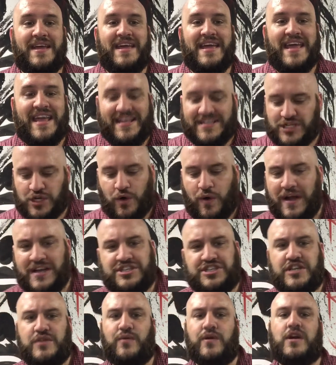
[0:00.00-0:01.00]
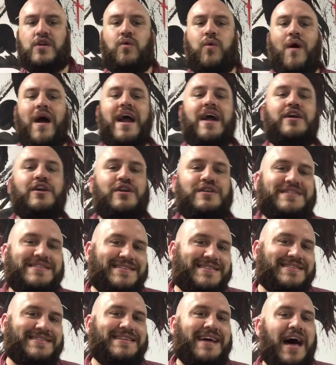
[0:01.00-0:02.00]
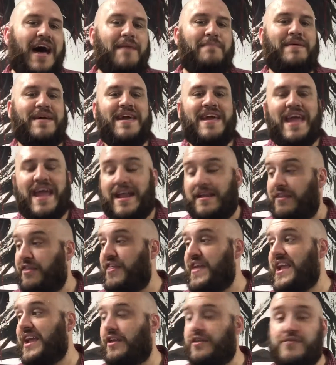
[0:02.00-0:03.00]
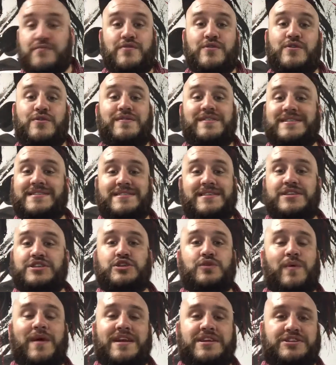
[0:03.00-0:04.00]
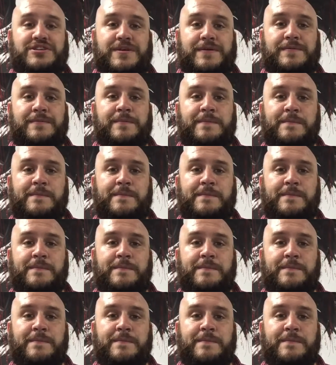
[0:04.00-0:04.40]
His question required her to stop and think through the situation.